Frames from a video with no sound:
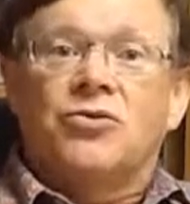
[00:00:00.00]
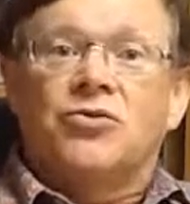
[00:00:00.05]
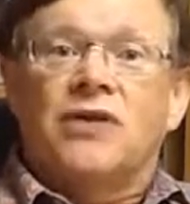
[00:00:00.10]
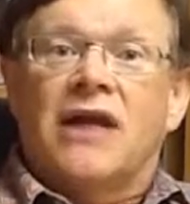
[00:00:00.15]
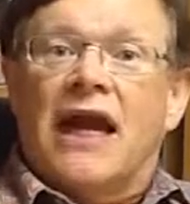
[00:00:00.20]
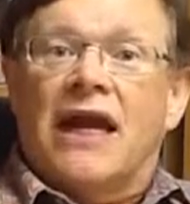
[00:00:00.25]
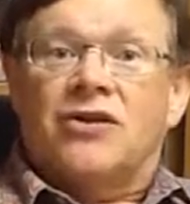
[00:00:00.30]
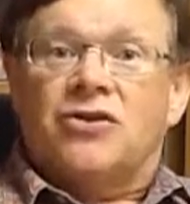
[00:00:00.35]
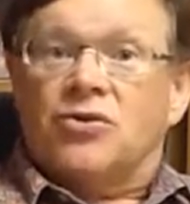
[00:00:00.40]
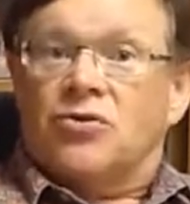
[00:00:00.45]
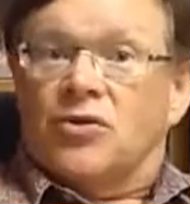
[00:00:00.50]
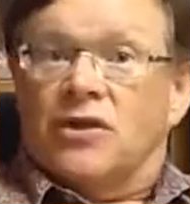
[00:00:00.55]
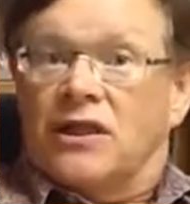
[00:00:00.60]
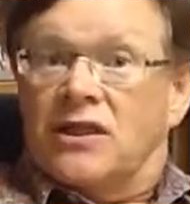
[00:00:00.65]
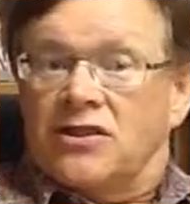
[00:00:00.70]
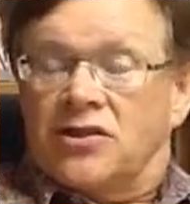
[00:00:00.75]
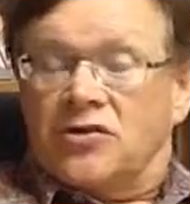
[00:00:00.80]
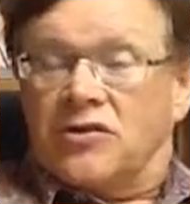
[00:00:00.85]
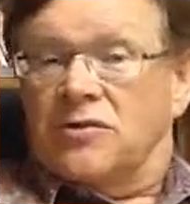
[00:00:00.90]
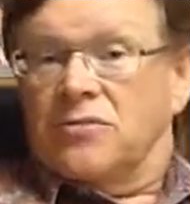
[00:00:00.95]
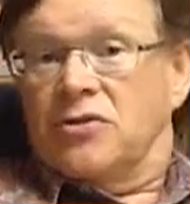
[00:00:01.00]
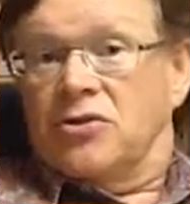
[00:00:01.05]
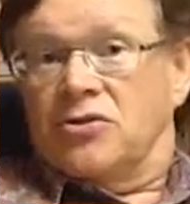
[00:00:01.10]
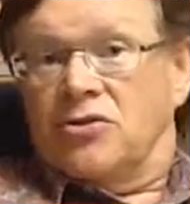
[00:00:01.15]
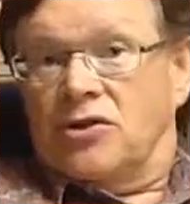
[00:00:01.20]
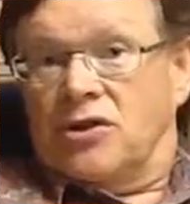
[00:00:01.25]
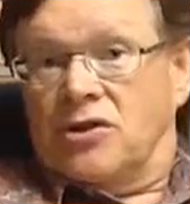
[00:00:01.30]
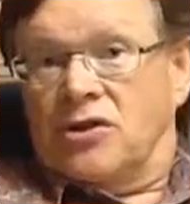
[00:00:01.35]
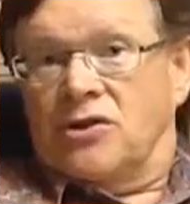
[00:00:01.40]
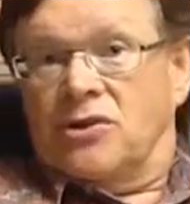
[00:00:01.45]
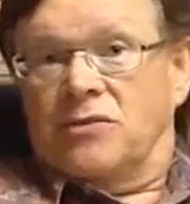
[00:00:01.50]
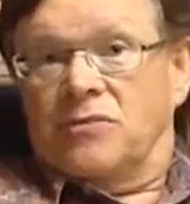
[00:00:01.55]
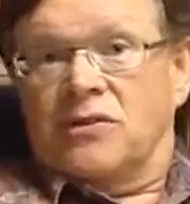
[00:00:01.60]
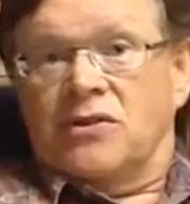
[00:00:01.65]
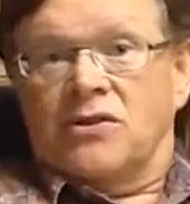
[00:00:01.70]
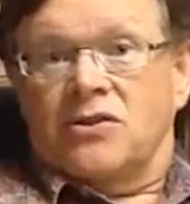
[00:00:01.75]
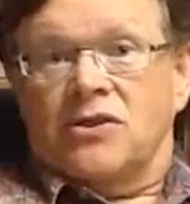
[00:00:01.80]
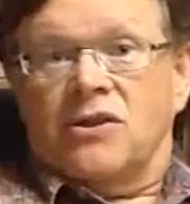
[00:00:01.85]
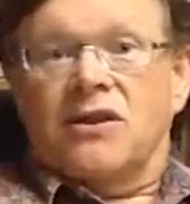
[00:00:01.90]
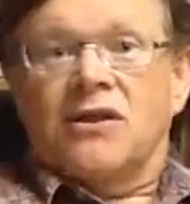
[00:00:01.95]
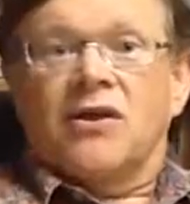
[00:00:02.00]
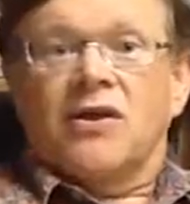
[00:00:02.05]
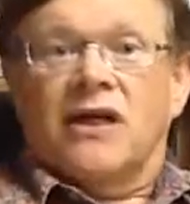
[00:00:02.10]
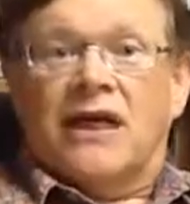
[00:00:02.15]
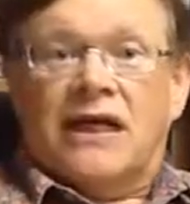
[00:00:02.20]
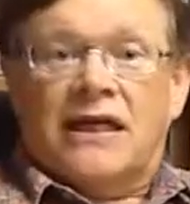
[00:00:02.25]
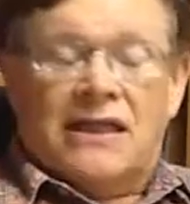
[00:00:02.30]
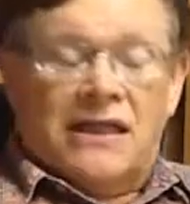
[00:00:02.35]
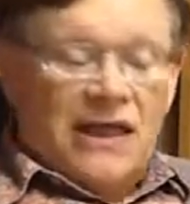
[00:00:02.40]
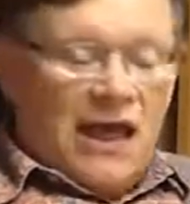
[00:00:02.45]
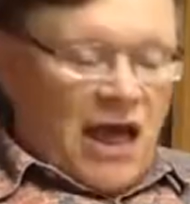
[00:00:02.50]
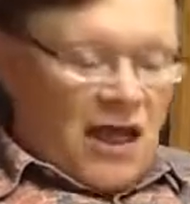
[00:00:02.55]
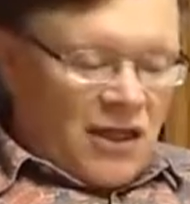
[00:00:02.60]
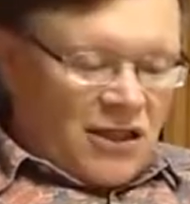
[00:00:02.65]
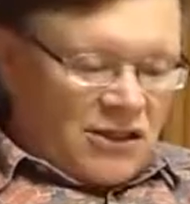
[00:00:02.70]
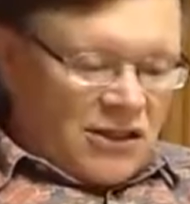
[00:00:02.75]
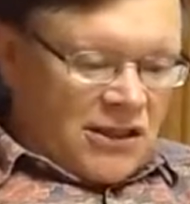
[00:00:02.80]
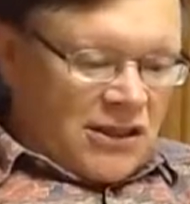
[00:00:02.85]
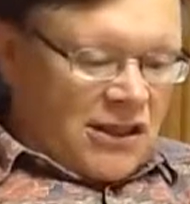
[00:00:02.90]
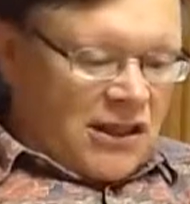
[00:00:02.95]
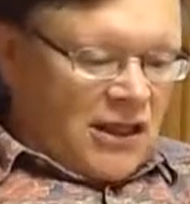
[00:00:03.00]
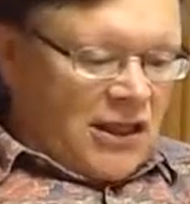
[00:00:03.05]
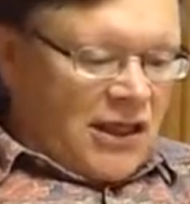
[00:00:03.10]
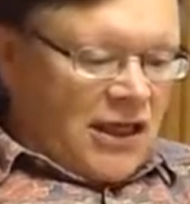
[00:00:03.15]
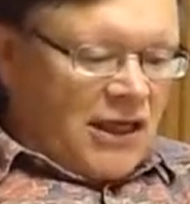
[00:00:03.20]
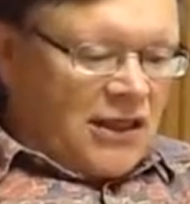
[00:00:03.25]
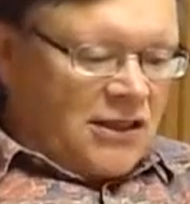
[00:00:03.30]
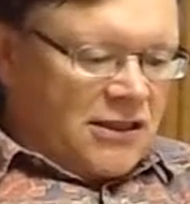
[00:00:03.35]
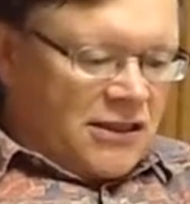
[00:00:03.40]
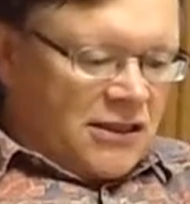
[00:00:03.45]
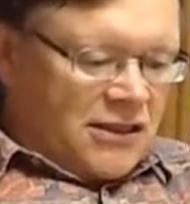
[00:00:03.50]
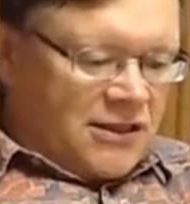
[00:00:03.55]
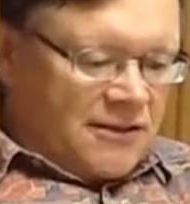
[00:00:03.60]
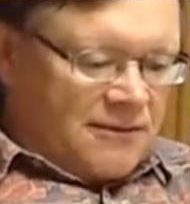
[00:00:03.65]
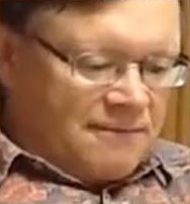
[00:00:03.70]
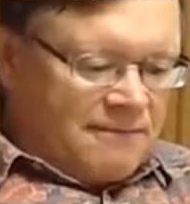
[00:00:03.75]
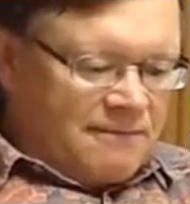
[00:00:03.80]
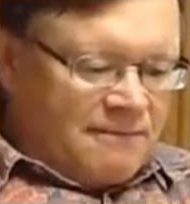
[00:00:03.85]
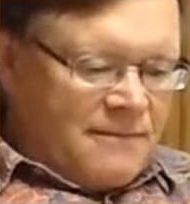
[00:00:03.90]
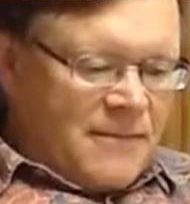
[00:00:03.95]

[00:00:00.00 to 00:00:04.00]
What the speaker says: Natural History Museum and see their ichthyology collection.